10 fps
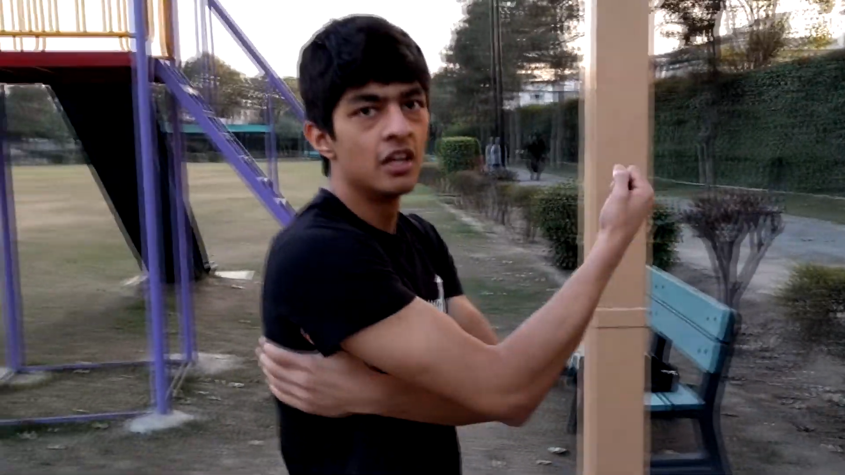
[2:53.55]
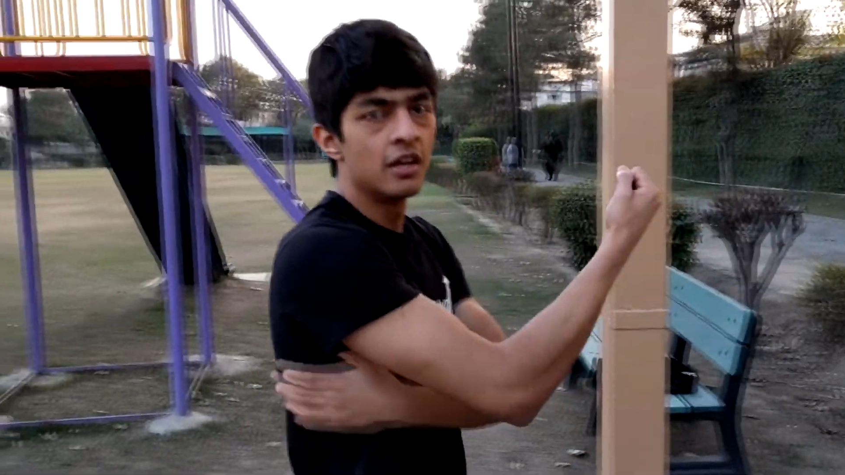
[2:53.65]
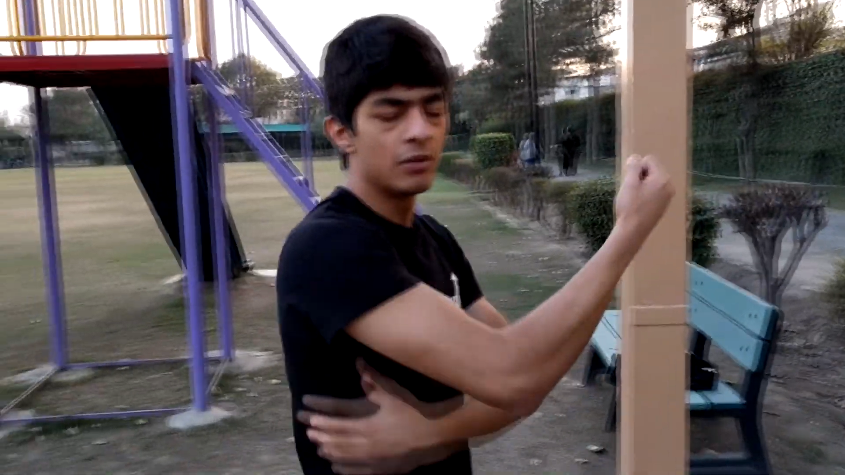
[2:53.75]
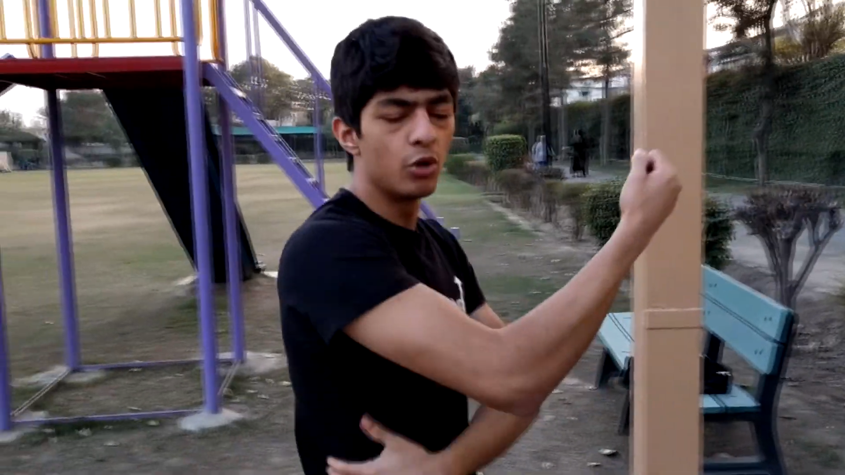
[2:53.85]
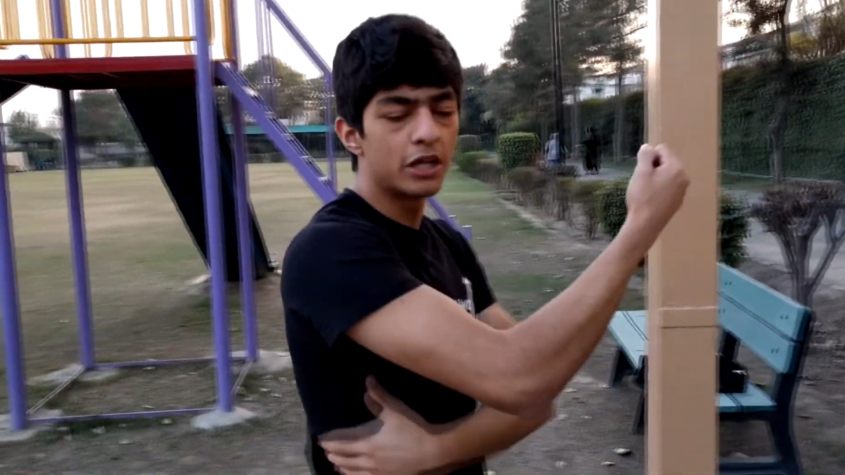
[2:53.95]

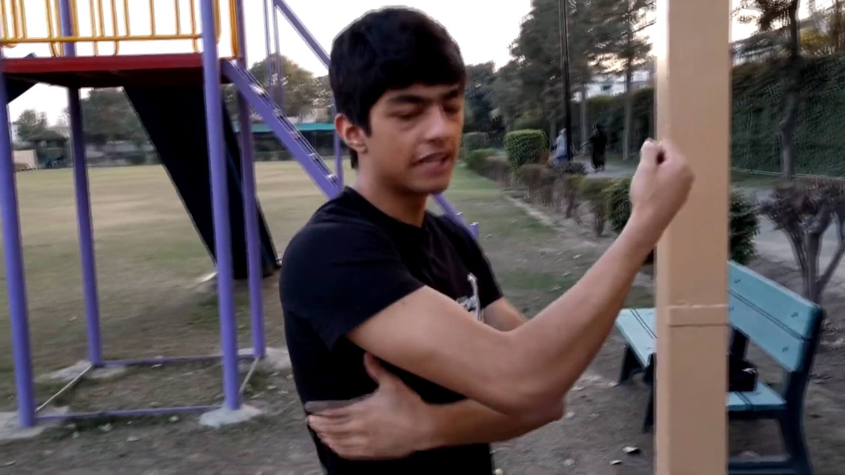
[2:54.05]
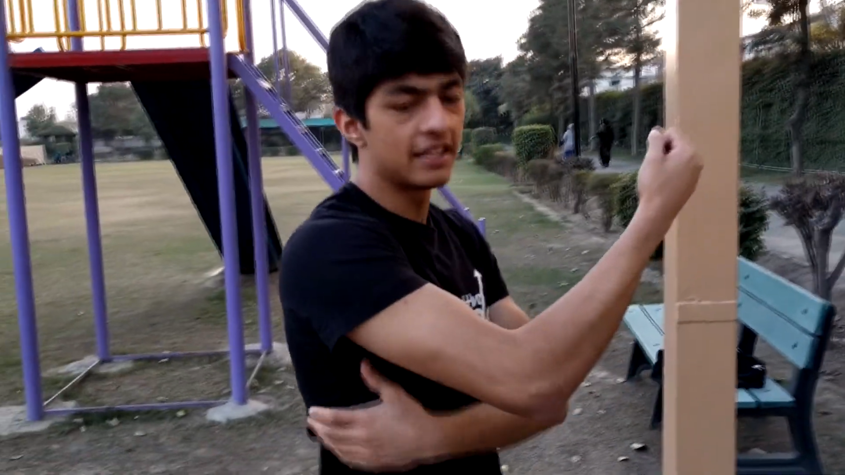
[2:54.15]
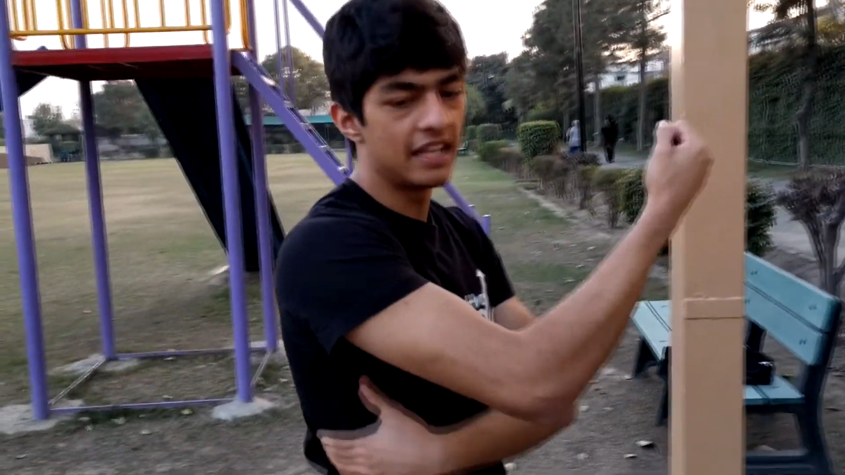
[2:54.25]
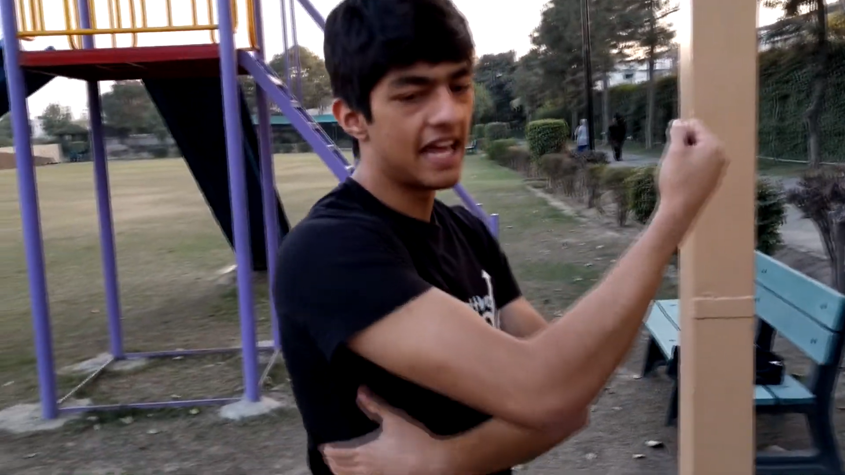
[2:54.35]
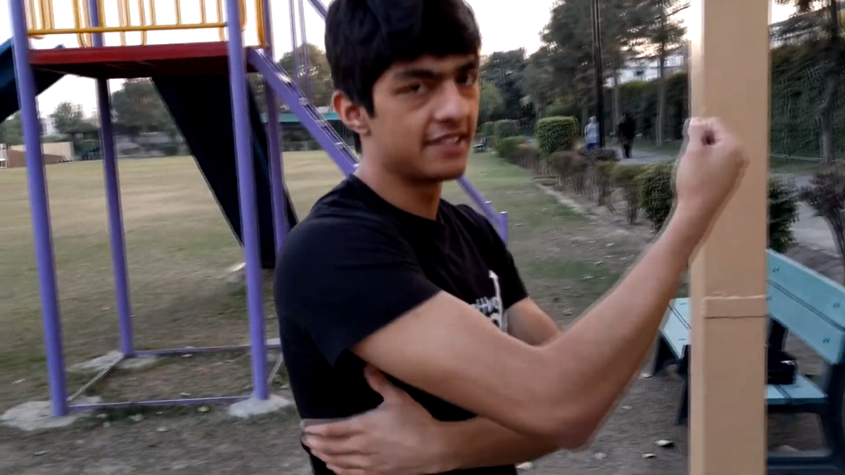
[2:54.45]
It won't get the
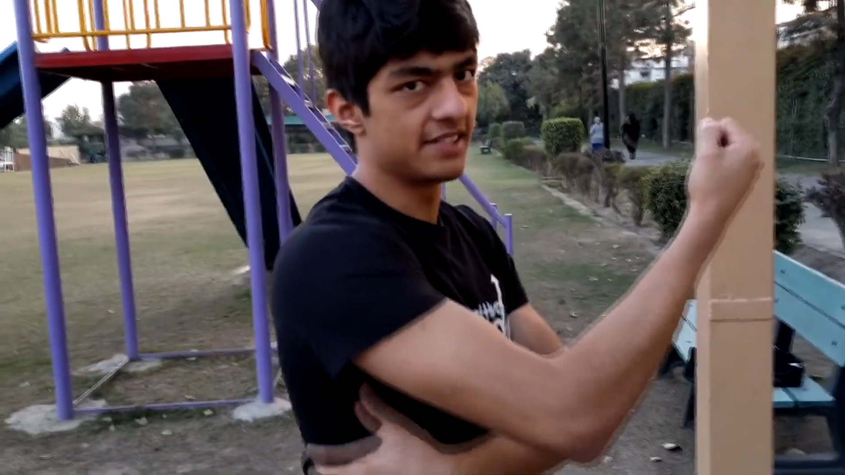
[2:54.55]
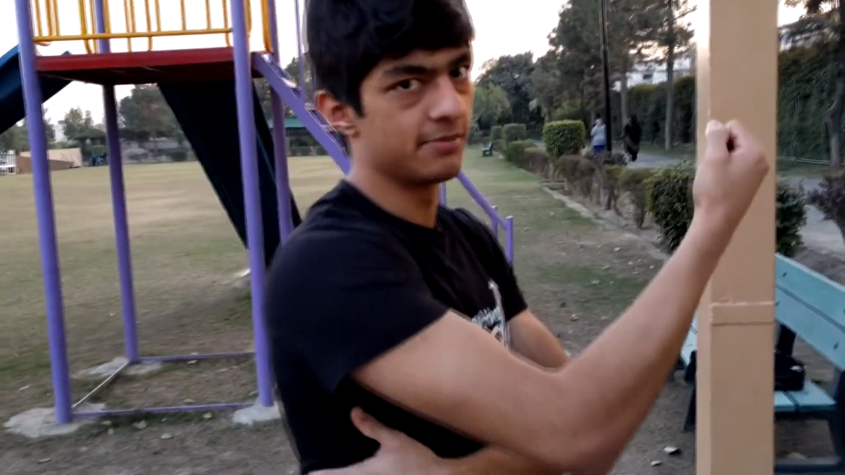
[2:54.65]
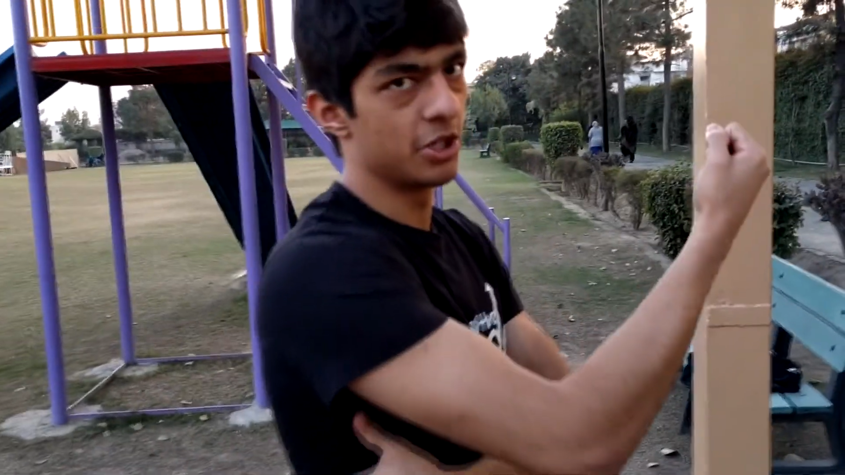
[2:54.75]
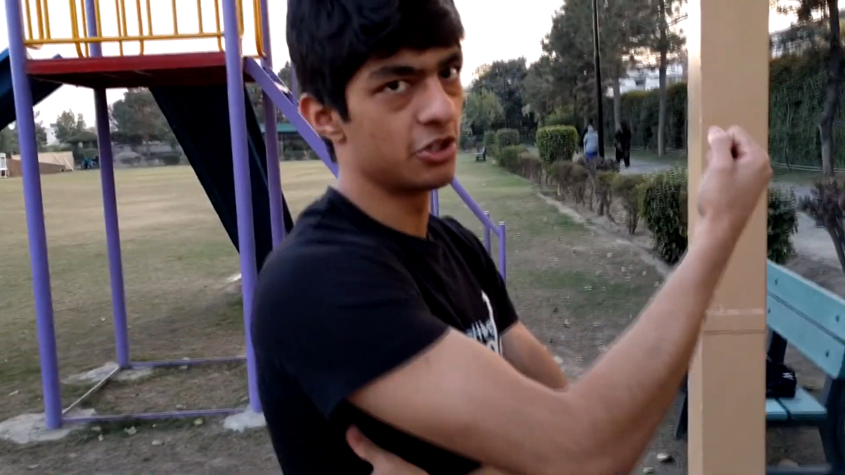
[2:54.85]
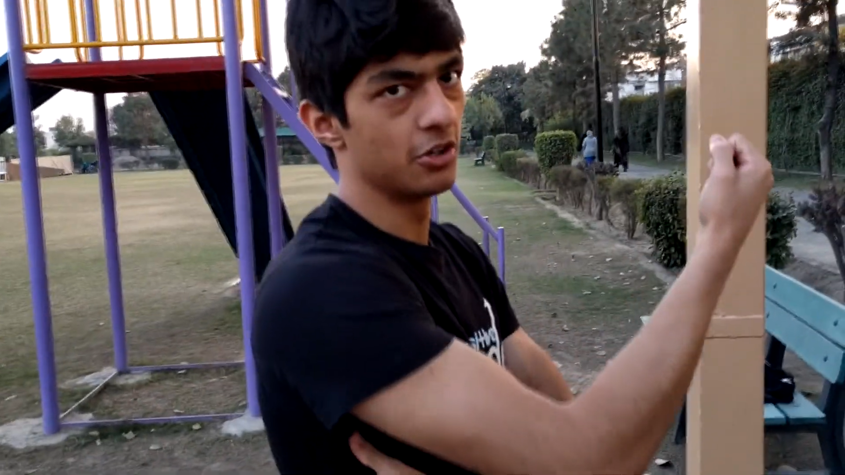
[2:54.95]
lats as
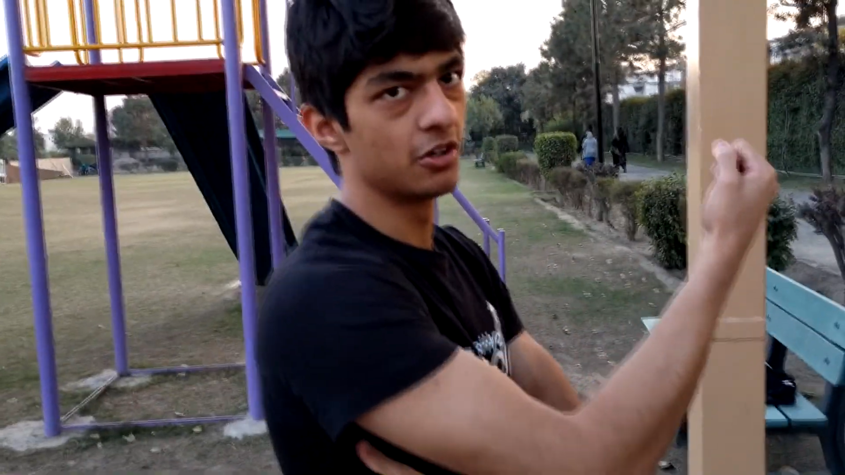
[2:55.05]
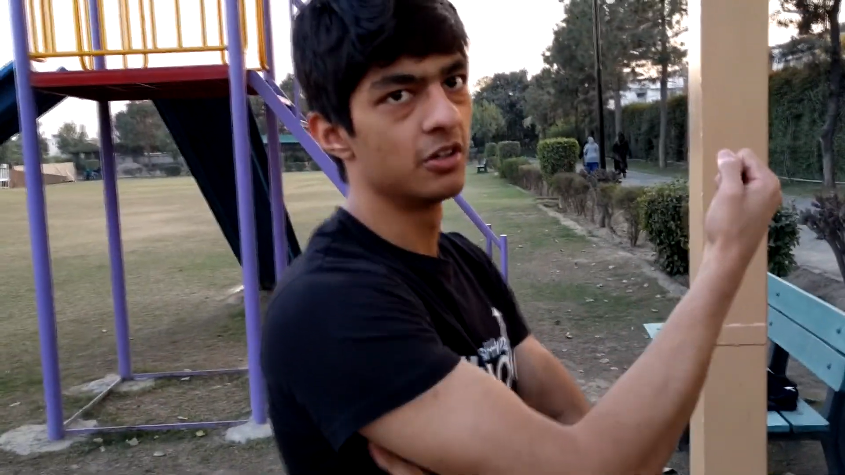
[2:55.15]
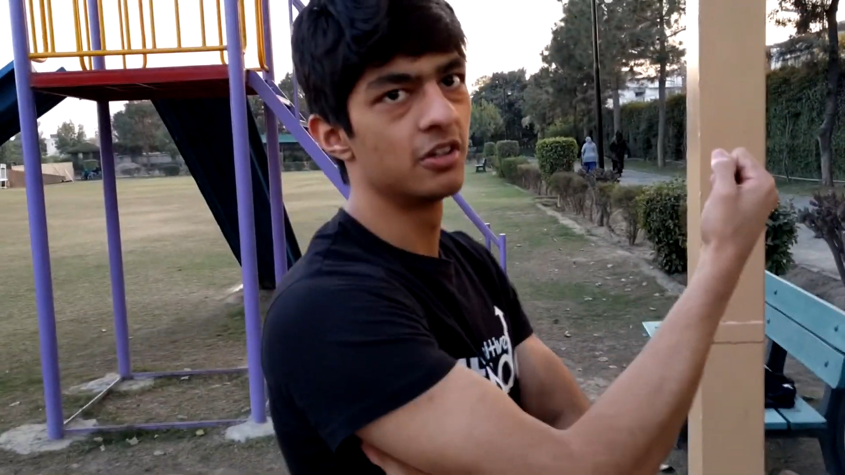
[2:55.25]
much though.